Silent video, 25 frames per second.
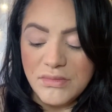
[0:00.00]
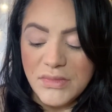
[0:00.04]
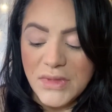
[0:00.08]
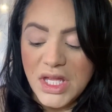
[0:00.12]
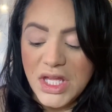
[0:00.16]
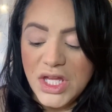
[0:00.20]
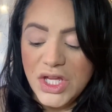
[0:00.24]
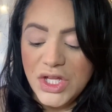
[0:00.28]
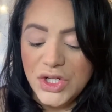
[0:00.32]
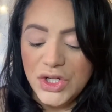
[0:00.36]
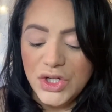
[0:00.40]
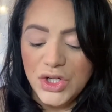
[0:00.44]

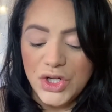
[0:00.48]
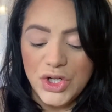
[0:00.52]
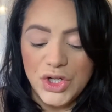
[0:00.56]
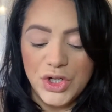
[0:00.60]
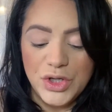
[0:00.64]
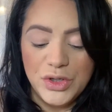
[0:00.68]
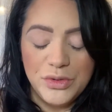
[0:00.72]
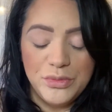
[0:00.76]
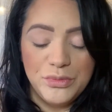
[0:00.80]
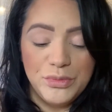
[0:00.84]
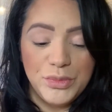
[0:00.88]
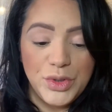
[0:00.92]
in
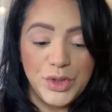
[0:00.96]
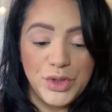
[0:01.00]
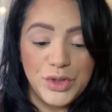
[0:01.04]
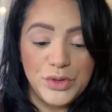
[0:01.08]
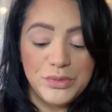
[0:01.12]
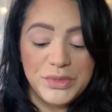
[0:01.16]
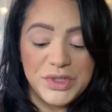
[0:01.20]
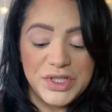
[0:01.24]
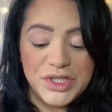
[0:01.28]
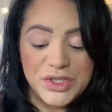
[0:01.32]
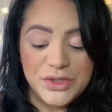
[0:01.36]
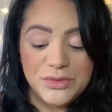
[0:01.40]
her murder
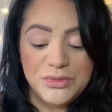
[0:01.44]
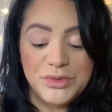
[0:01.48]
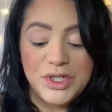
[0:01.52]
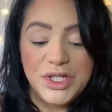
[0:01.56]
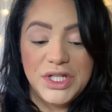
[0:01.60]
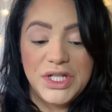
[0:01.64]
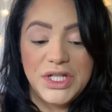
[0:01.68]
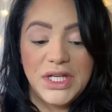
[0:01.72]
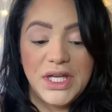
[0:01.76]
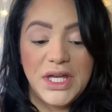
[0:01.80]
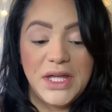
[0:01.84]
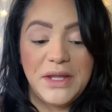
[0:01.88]

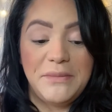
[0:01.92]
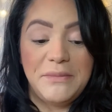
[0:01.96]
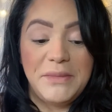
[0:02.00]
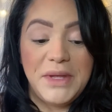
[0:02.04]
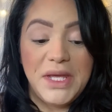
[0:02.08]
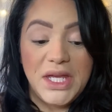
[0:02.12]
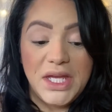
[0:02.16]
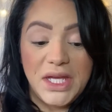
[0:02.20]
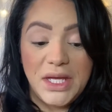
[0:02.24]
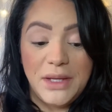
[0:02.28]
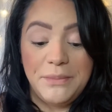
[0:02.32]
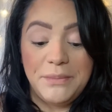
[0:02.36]
mystery and
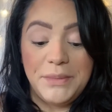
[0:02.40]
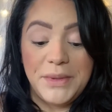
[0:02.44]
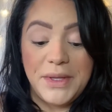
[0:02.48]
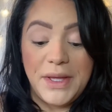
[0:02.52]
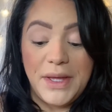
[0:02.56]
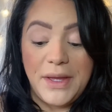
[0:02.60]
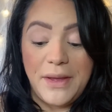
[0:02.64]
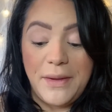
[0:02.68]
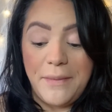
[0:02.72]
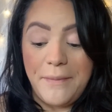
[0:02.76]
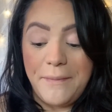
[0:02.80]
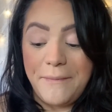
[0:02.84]
makeup
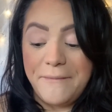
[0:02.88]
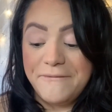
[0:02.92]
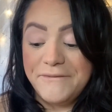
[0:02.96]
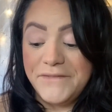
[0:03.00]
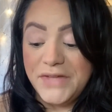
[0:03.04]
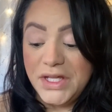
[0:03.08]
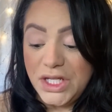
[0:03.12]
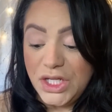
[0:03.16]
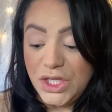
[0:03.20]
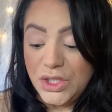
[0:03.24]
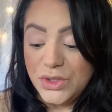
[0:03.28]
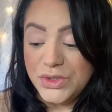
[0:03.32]

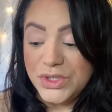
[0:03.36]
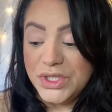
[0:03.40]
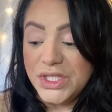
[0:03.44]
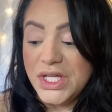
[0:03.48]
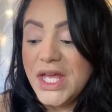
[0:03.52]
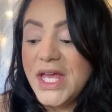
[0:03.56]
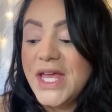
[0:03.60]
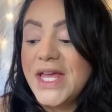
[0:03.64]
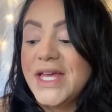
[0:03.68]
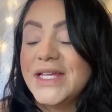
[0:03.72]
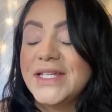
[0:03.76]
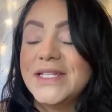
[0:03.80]
videos,
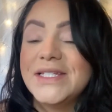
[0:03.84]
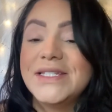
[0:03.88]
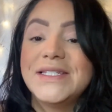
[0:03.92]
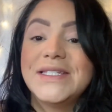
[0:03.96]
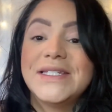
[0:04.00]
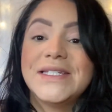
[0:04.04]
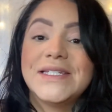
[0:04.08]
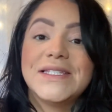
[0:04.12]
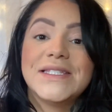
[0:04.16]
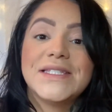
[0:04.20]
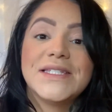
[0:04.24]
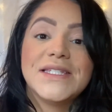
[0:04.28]

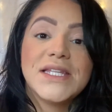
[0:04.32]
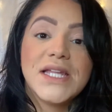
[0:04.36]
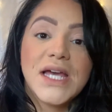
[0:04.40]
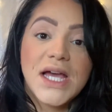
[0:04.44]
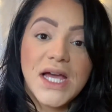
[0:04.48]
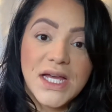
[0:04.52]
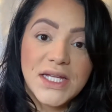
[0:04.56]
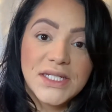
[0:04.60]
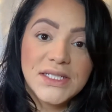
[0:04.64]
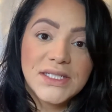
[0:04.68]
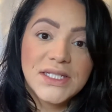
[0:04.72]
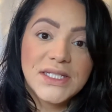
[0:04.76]
does
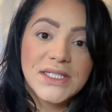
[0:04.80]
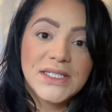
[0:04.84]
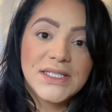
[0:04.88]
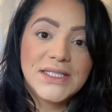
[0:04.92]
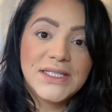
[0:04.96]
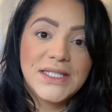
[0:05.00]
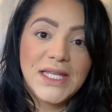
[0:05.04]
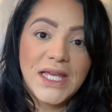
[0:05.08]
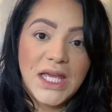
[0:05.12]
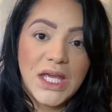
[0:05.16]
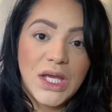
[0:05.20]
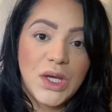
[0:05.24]
not
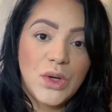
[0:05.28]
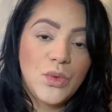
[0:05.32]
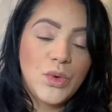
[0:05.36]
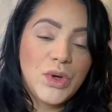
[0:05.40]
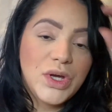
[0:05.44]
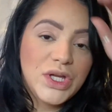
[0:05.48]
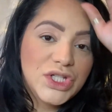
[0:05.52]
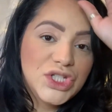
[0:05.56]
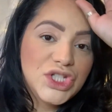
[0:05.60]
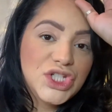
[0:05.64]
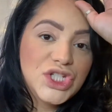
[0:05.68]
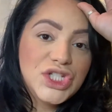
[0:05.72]
say
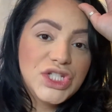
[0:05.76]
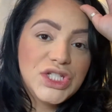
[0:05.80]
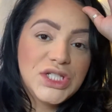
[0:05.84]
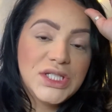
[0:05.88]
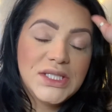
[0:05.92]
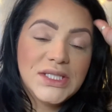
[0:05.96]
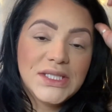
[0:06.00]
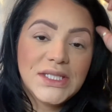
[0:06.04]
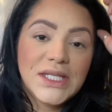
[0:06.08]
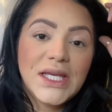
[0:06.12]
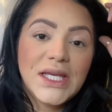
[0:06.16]
what she's